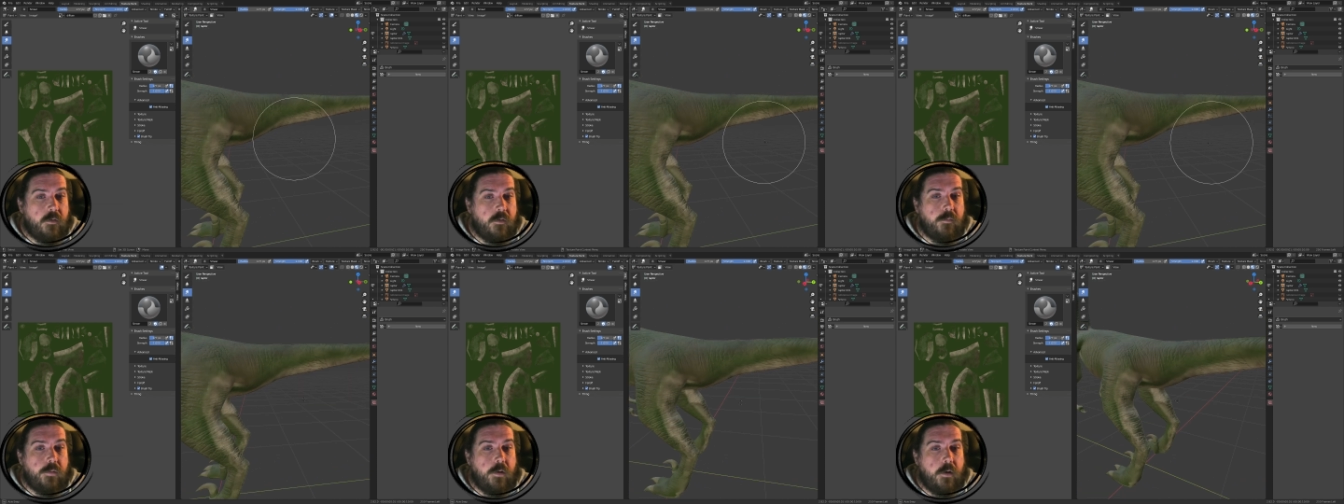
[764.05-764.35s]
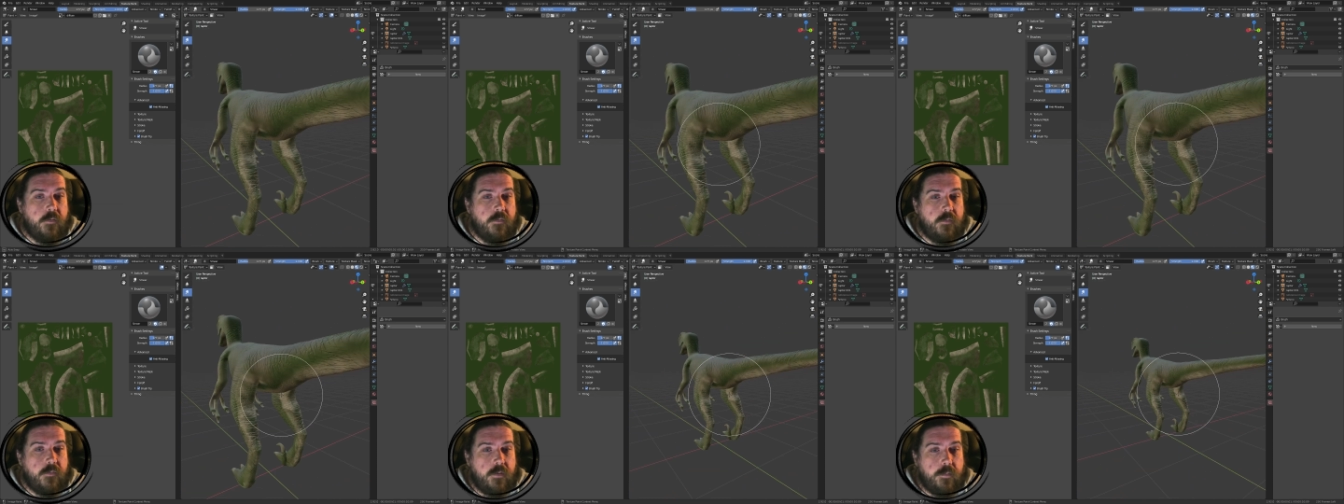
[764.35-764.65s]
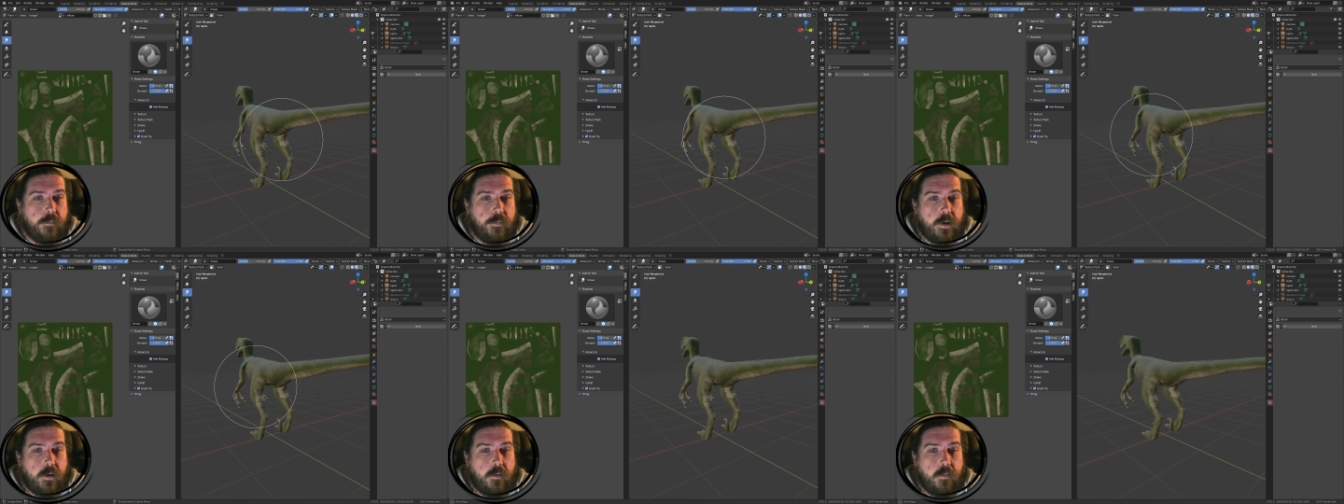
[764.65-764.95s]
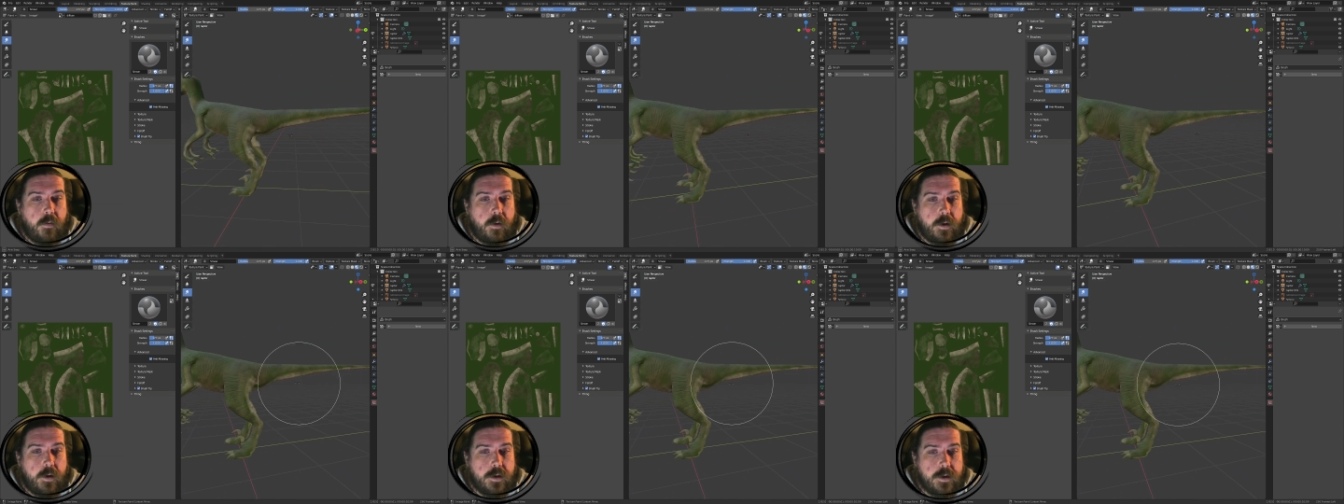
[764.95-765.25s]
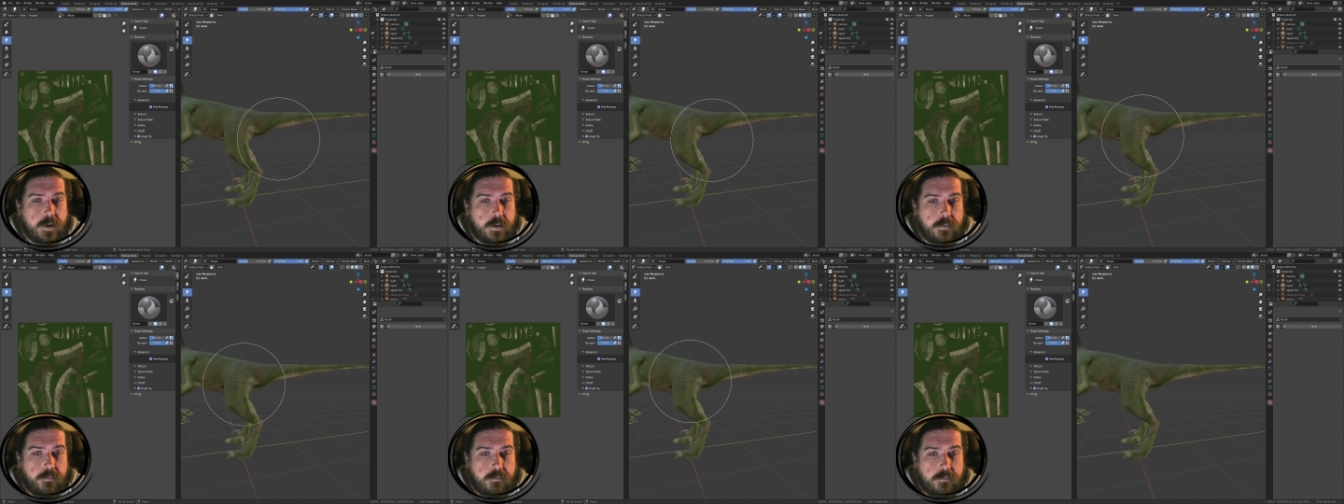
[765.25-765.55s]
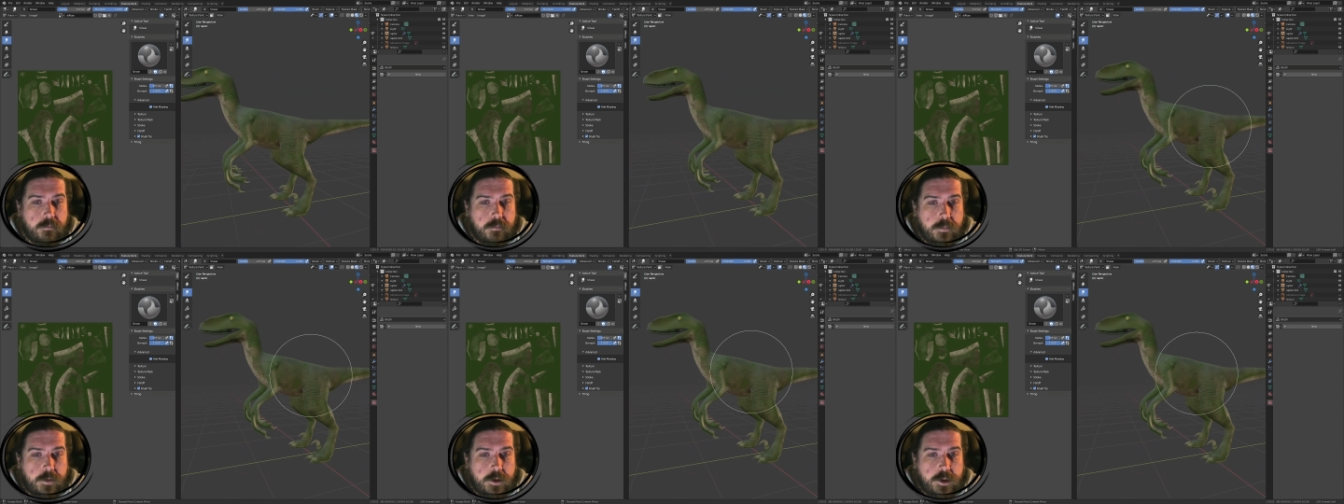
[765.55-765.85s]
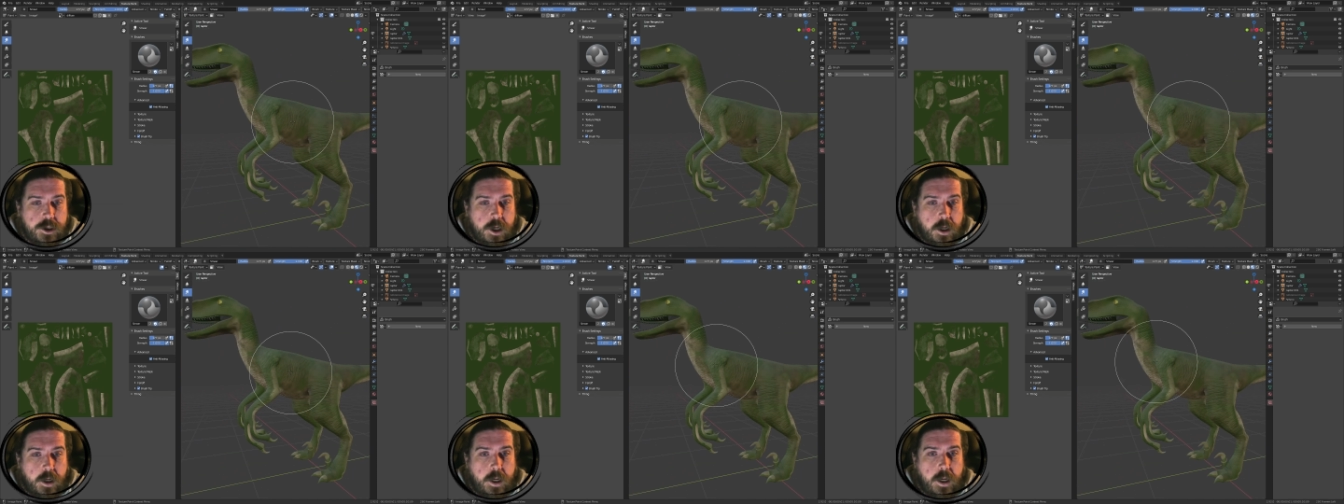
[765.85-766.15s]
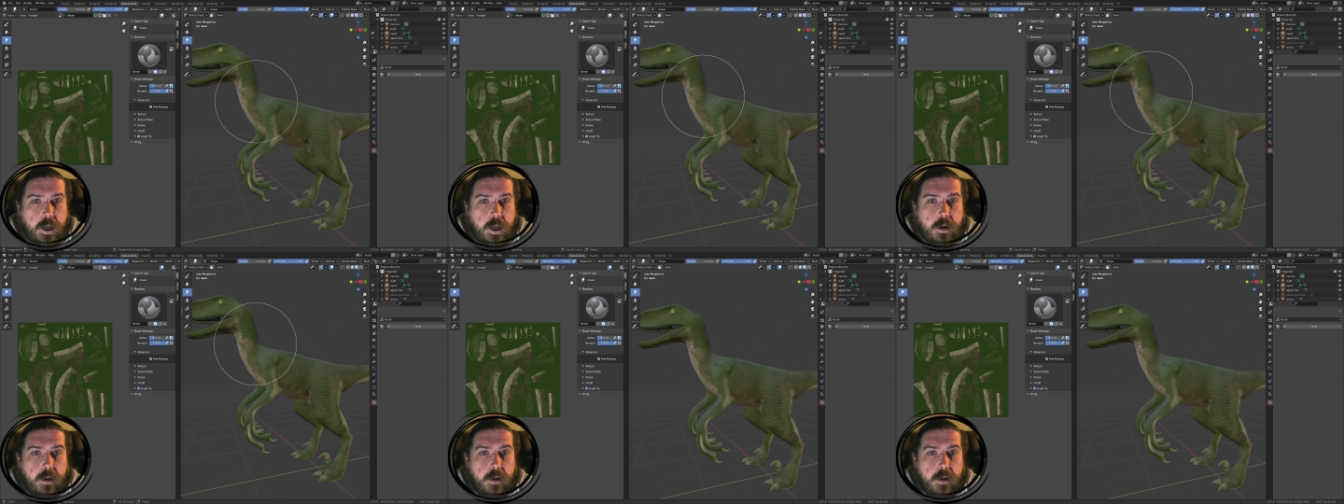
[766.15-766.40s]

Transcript: process can be quite chuggy.